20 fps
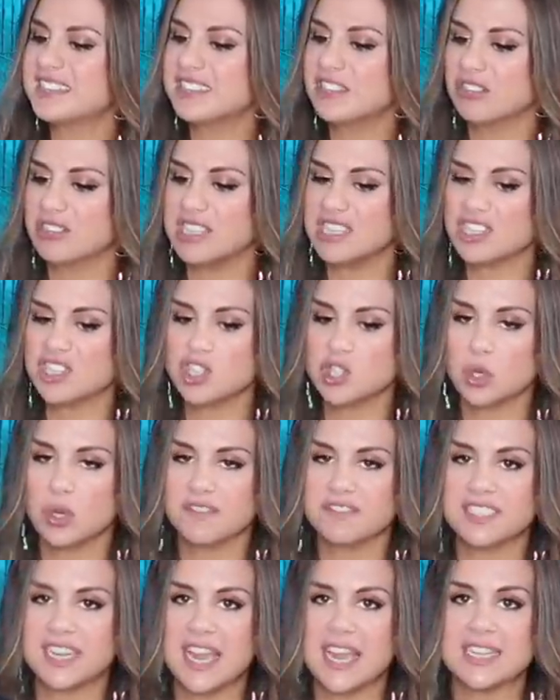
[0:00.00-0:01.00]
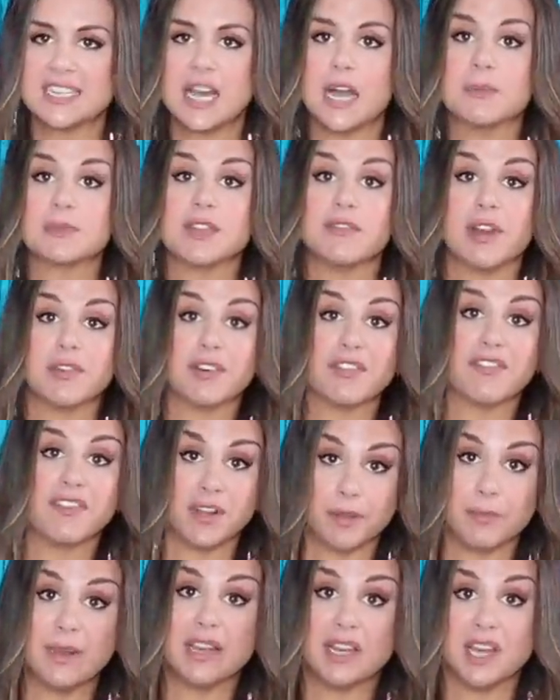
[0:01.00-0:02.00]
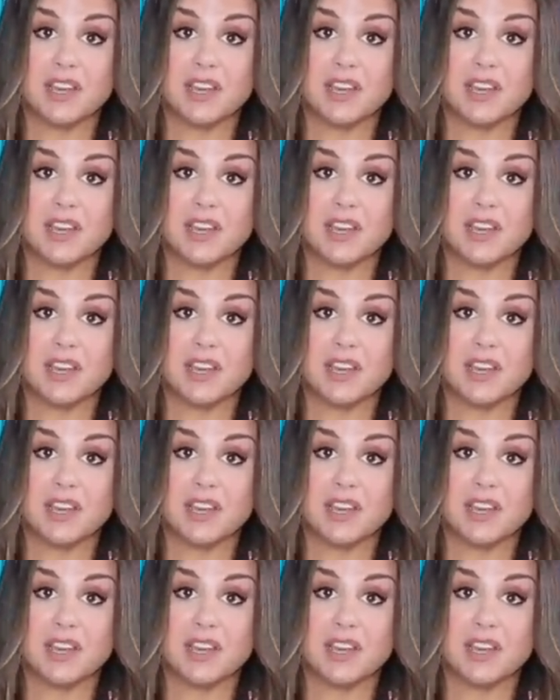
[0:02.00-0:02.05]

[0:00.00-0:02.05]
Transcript: silkiest soft tank tops I've ever felt in my